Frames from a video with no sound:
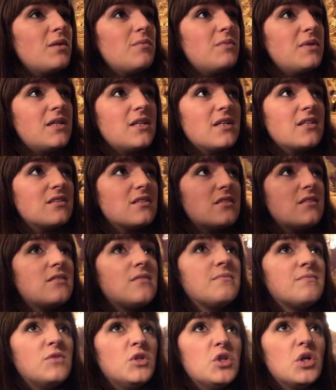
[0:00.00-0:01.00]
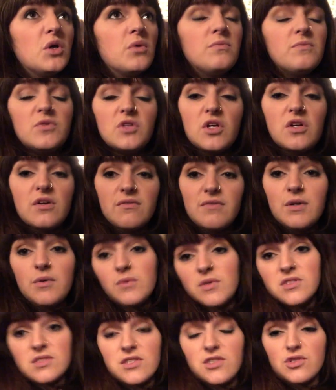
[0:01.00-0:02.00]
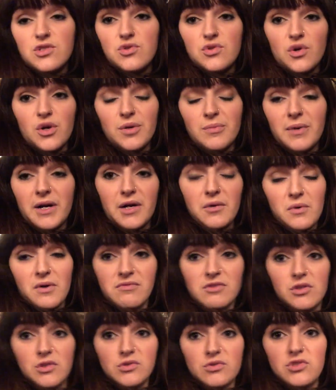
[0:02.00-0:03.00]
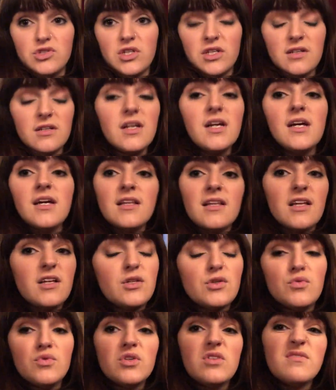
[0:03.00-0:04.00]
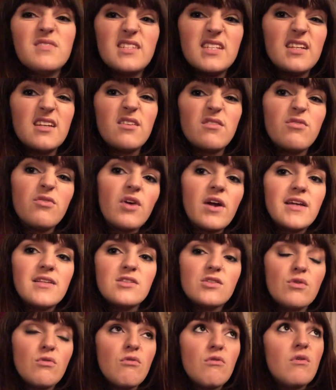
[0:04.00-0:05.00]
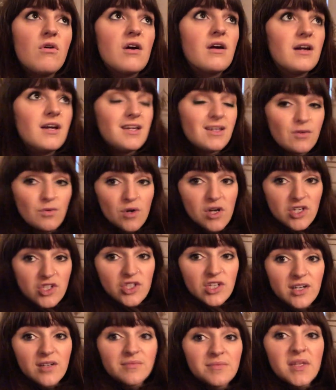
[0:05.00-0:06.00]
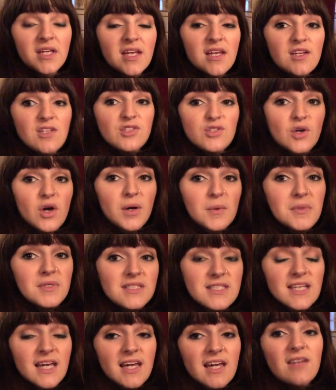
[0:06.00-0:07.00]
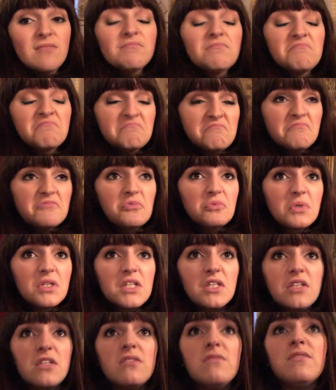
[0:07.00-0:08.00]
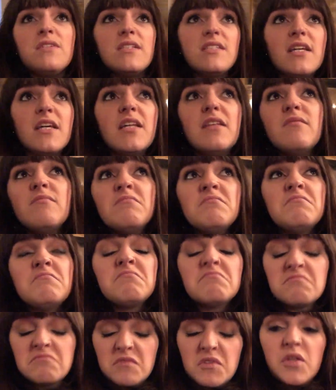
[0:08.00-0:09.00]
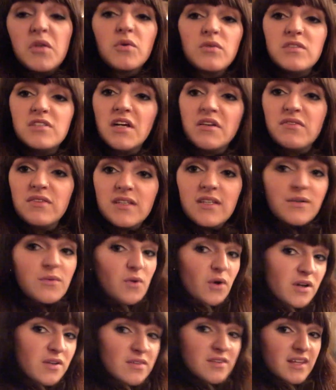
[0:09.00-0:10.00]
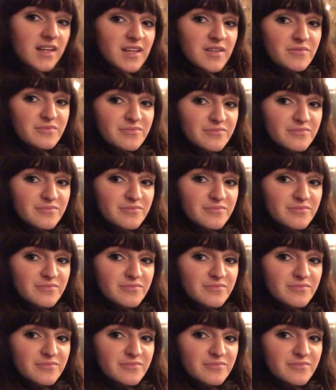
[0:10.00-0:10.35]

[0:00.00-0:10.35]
because, you know, none of it was destroyed by revolution like you would have seen in France or in Russia. So I would say really good visit, definitely worth it.